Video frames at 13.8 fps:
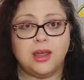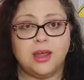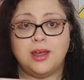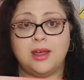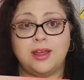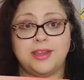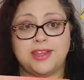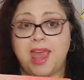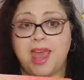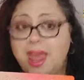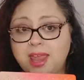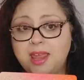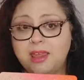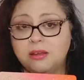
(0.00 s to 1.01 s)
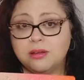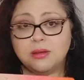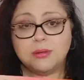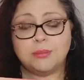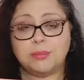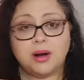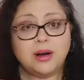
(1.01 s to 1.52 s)
Uh, yay,
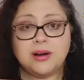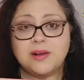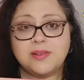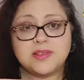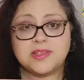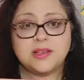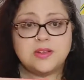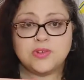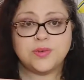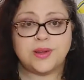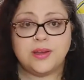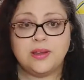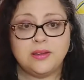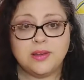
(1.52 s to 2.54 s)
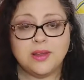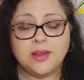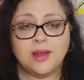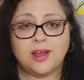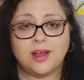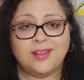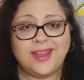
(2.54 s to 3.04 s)
bargain of the century.
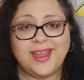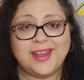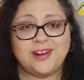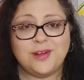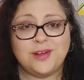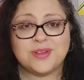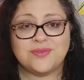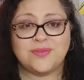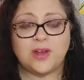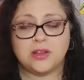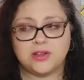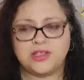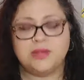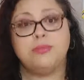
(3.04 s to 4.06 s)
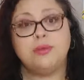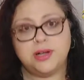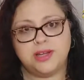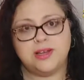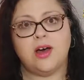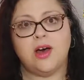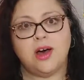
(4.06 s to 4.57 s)
All I had to do was follow some
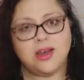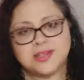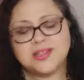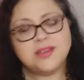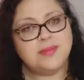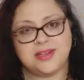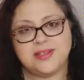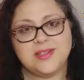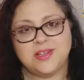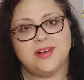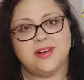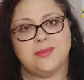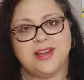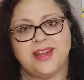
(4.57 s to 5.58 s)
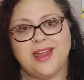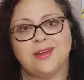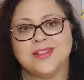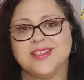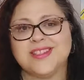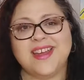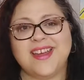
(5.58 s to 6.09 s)
pretty awesome Instagram
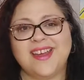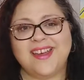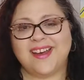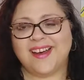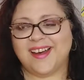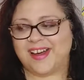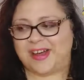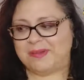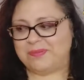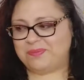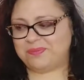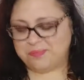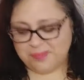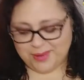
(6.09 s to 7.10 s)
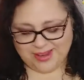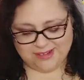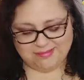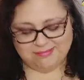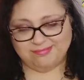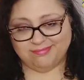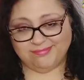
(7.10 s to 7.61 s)
accounts um,
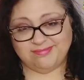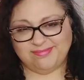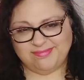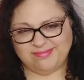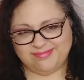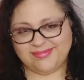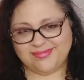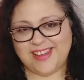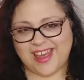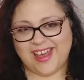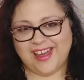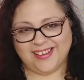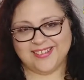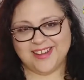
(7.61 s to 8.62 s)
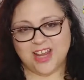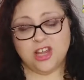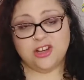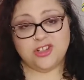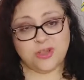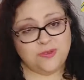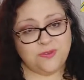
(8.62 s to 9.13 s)
but yeah,
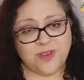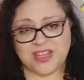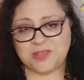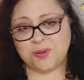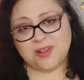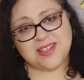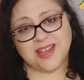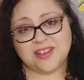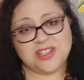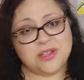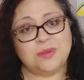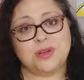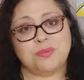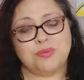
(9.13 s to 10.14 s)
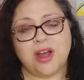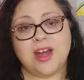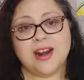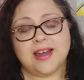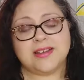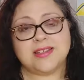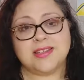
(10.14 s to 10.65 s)
Too Faced puts out some good
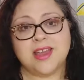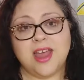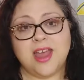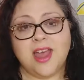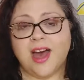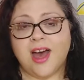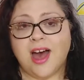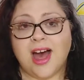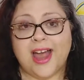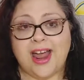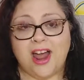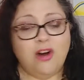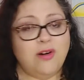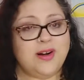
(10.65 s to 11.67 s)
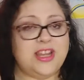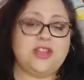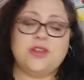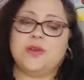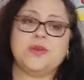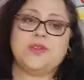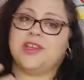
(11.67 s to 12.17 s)
products. I already
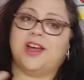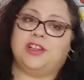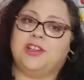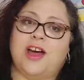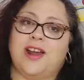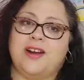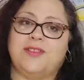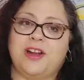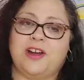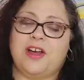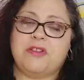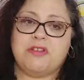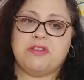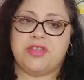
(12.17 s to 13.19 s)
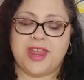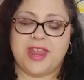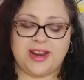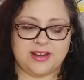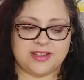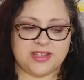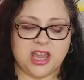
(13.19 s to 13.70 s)
use a lot of their other
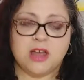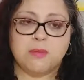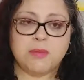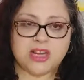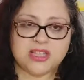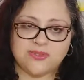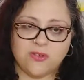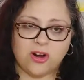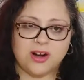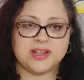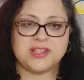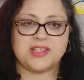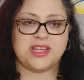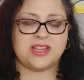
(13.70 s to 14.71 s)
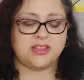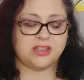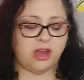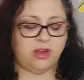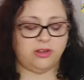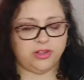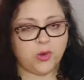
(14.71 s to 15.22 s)
things, but as far as these
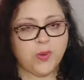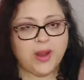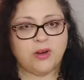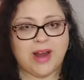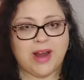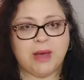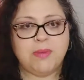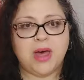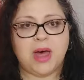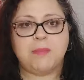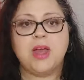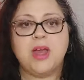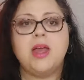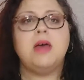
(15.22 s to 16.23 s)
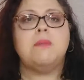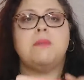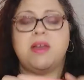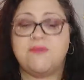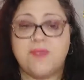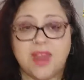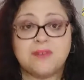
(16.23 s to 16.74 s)
go, the quick wrap up,
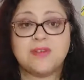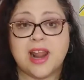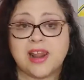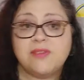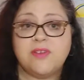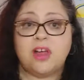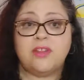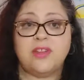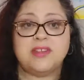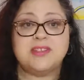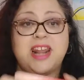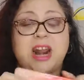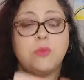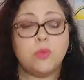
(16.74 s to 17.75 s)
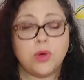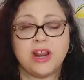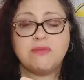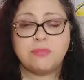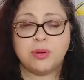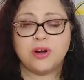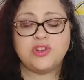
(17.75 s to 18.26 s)
my favorite out of all this that I would
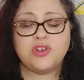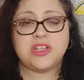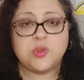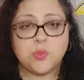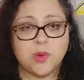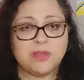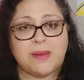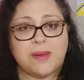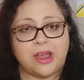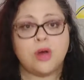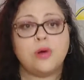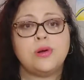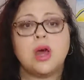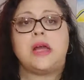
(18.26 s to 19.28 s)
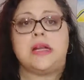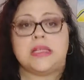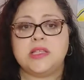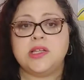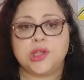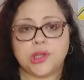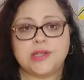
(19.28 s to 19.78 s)
have purchased with my own
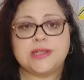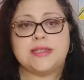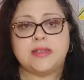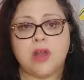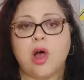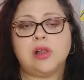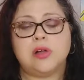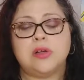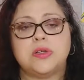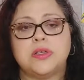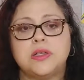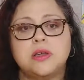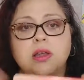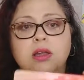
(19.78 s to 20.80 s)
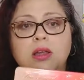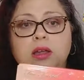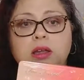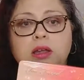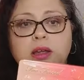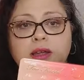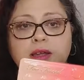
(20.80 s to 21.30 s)
honest to goodness dollars,
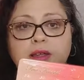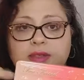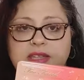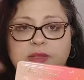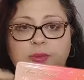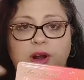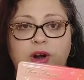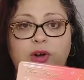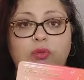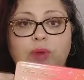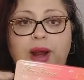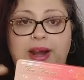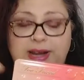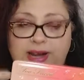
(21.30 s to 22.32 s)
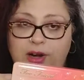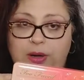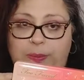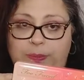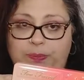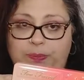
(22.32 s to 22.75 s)
this one right here.